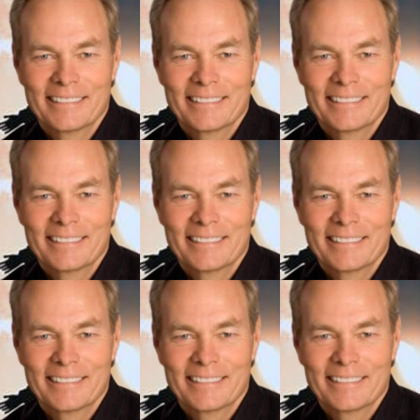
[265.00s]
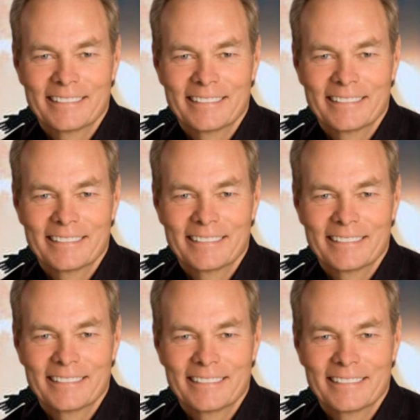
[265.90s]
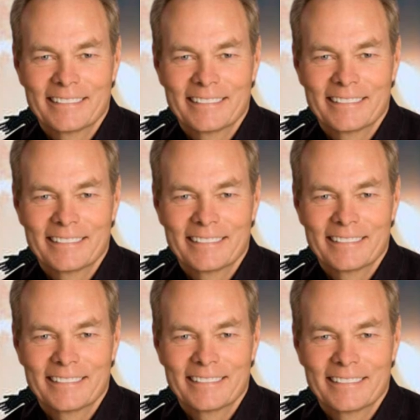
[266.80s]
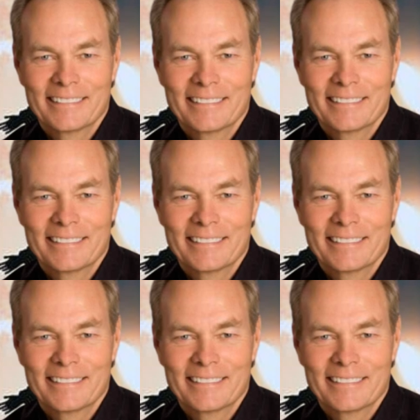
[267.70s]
Nothing is said.